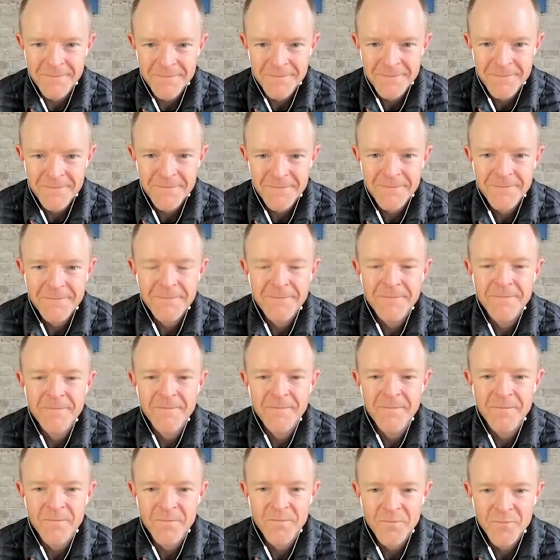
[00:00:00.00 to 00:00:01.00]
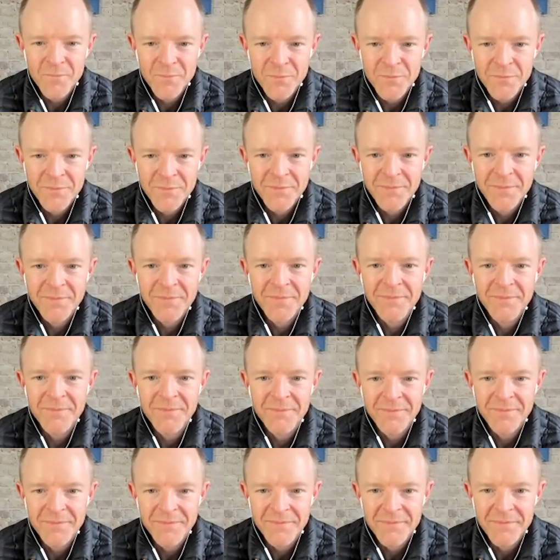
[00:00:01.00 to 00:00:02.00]

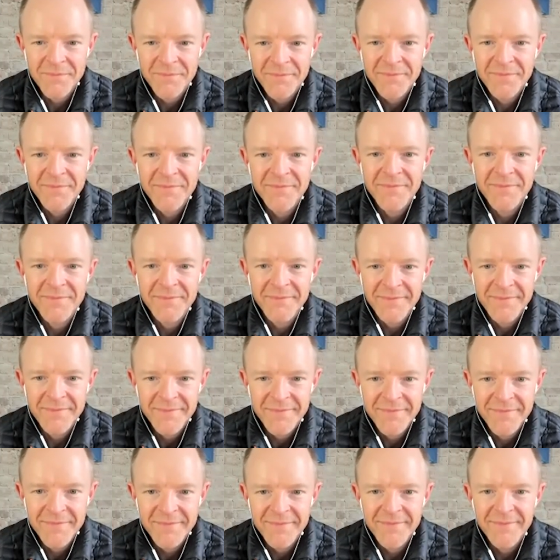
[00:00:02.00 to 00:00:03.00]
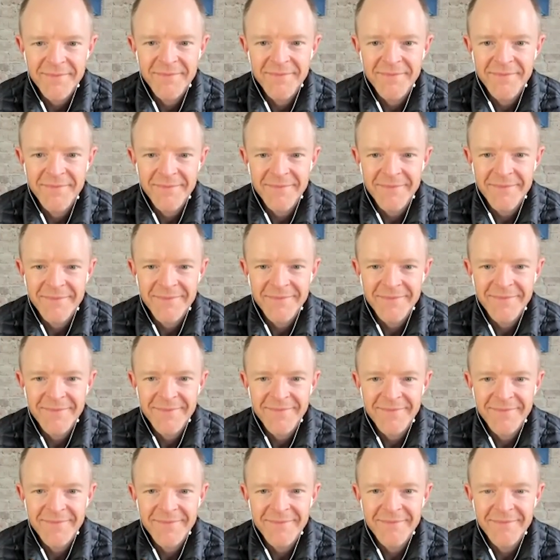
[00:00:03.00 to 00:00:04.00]

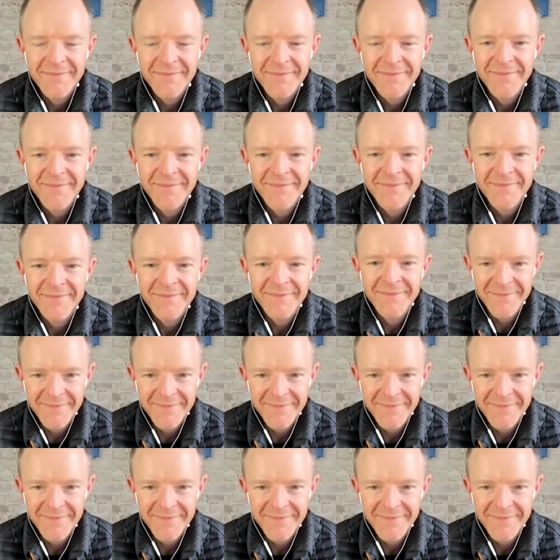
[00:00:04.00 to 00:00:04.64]
This person isn't speaking.